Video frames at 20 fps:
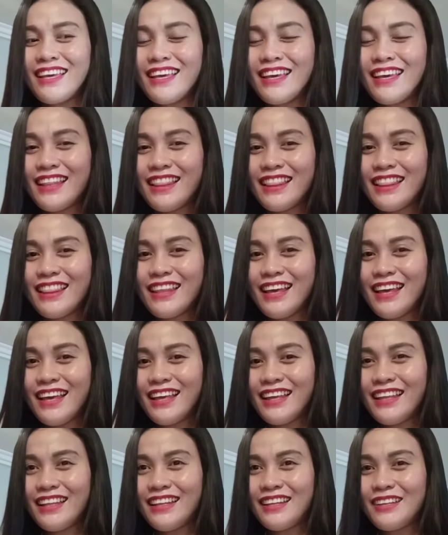And
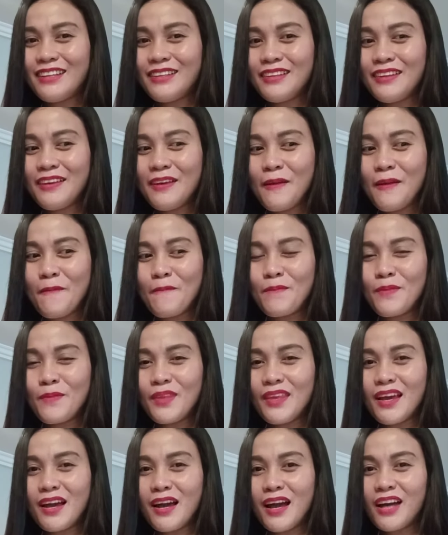then
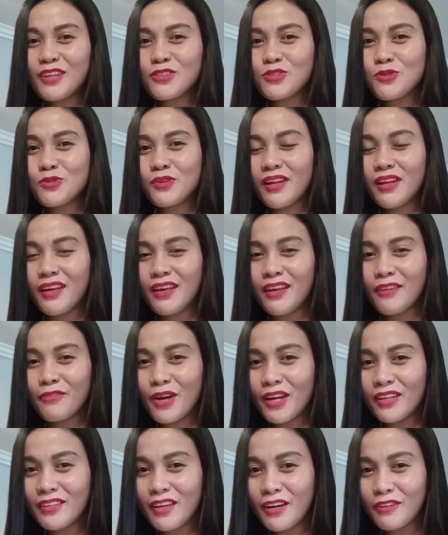yeah, actually
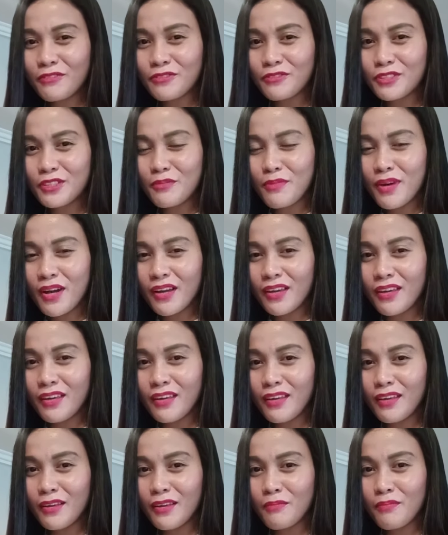right after
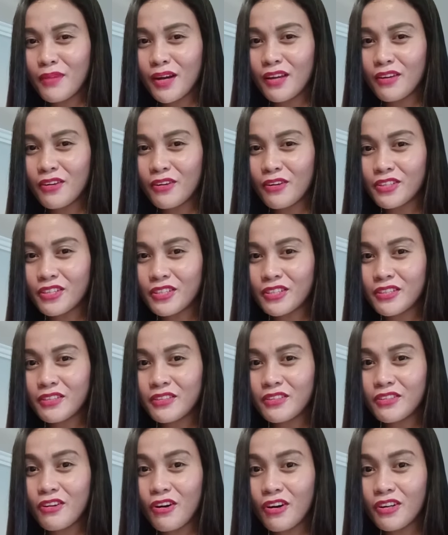my
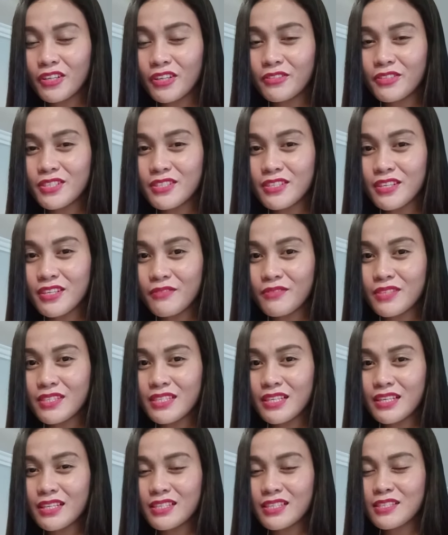daughter received
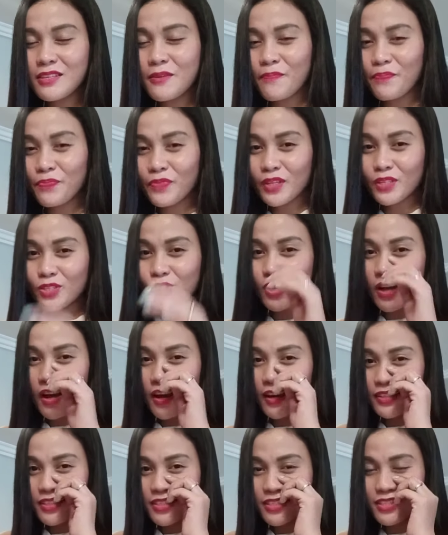6
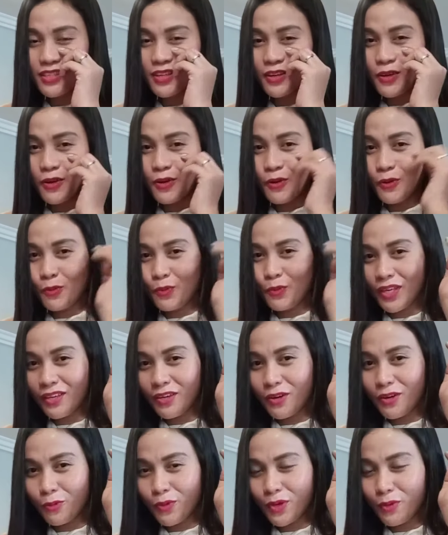shots,
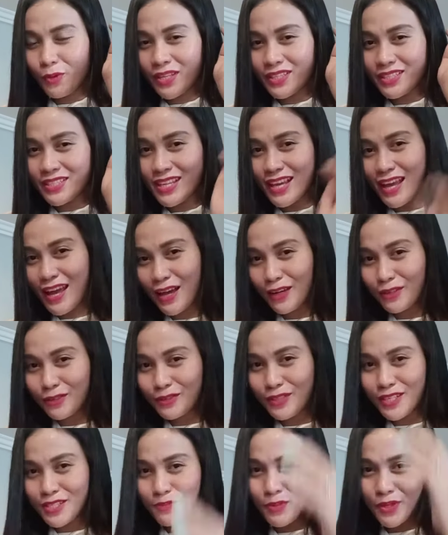we went
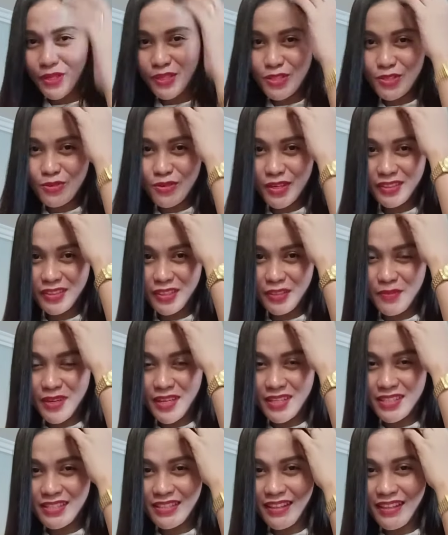down as per instructed by
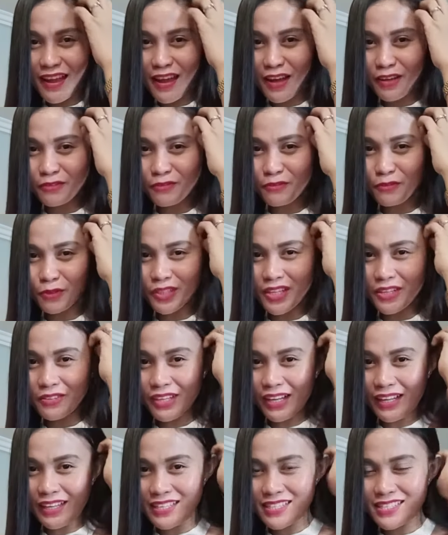the staff for the
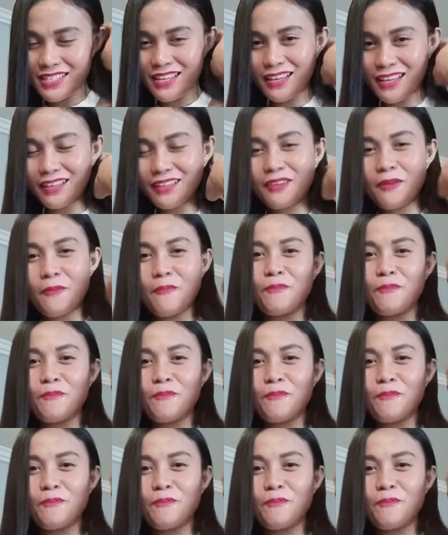releasing